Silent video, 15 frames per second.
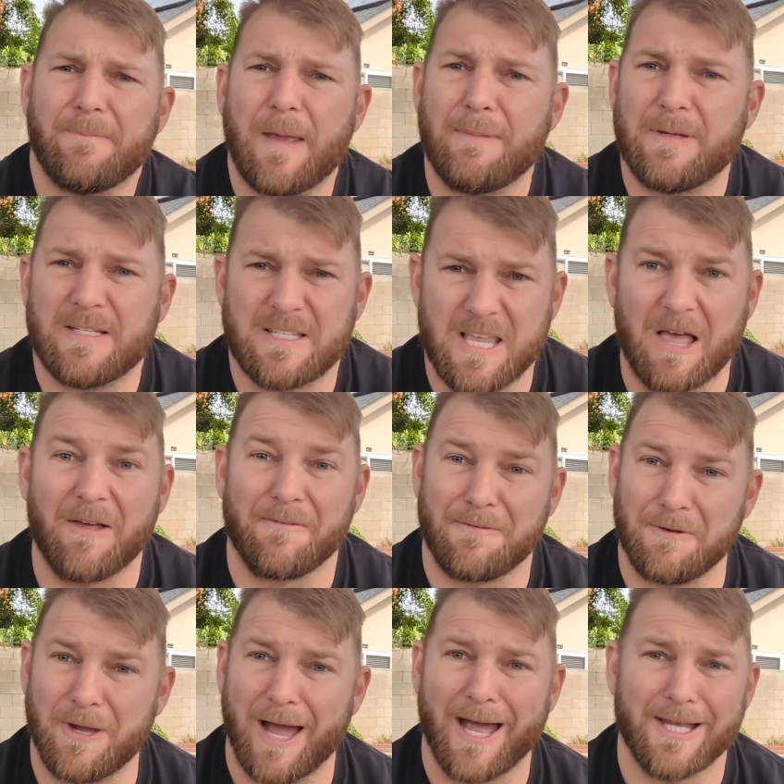Maybe sell a
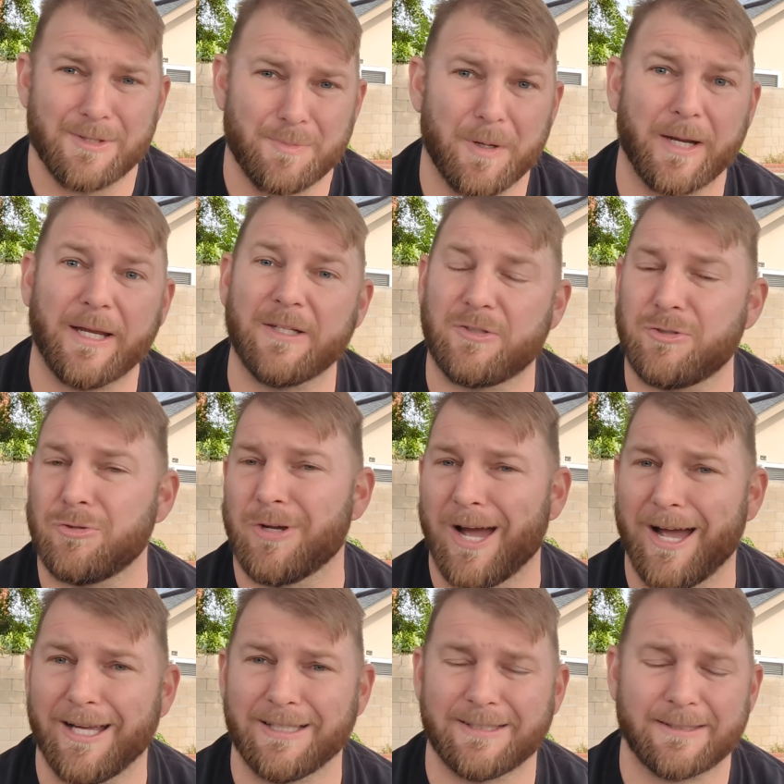few guys, bring in two
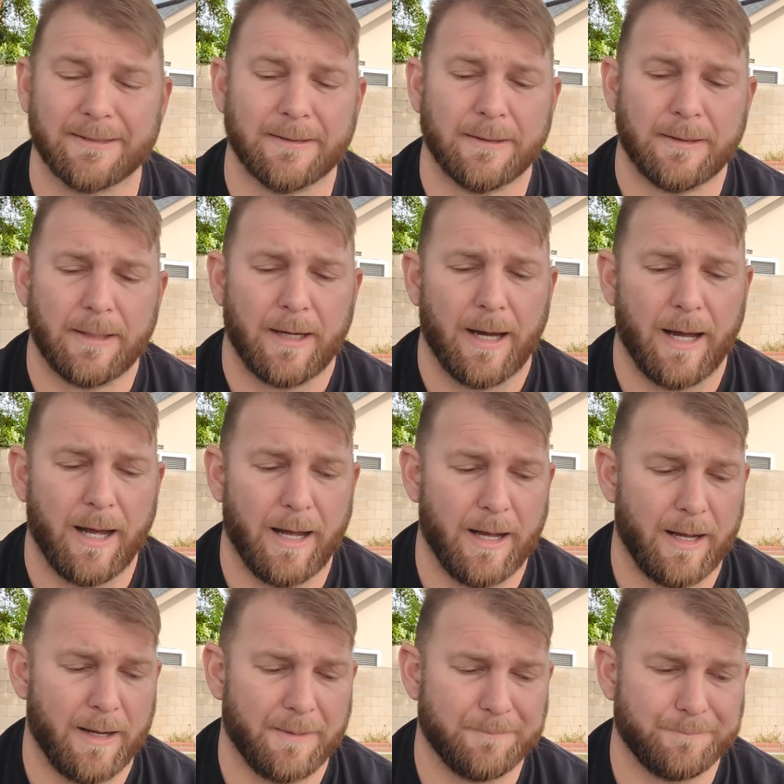guys.
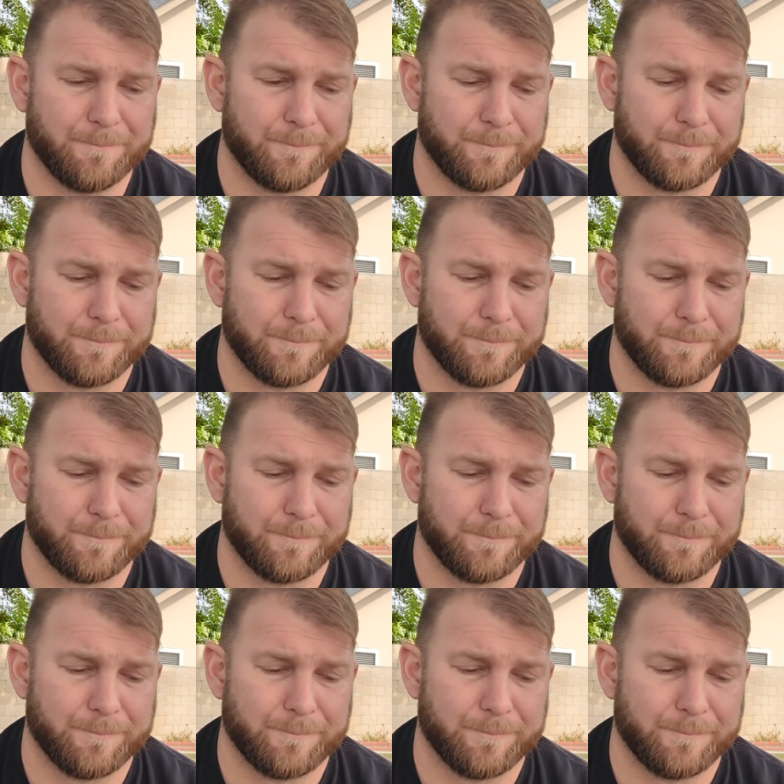Um,